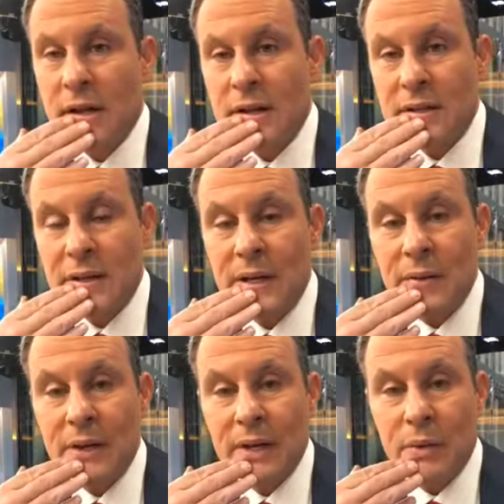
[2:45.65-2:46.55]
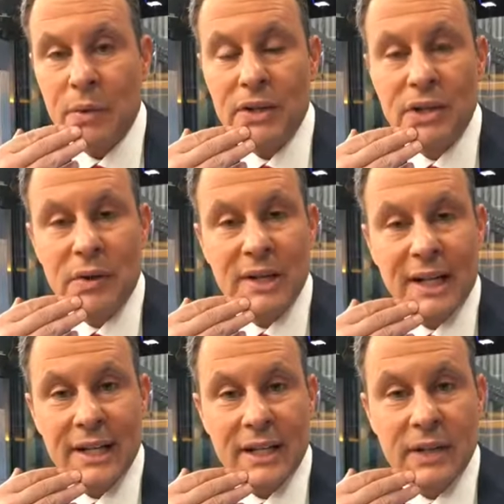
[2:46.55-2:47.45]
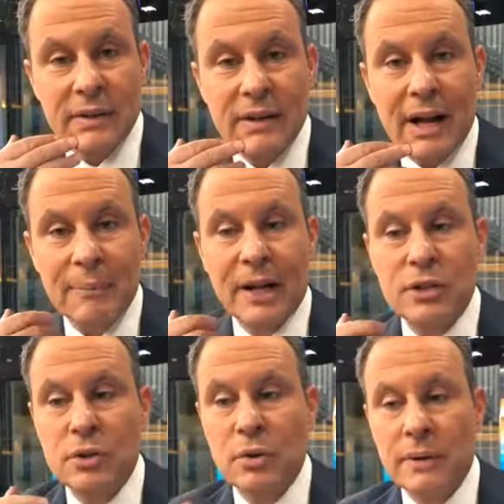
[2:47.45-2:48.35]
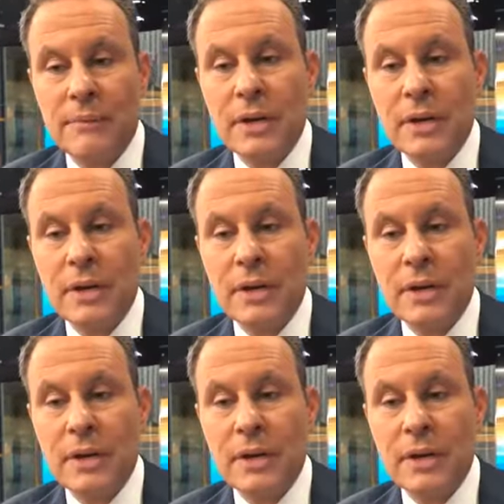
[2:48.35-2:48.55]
So what's going on here? I'm not sure.